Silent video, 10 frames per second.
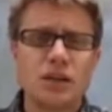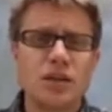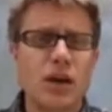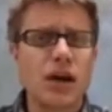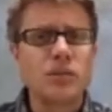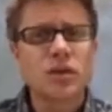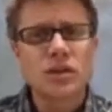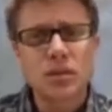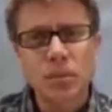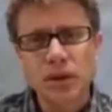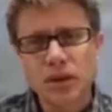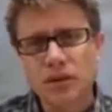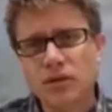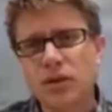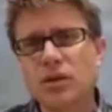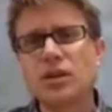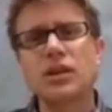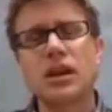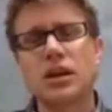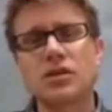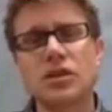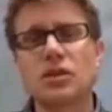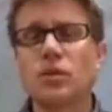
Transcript: And so I'm just simply converting the energy,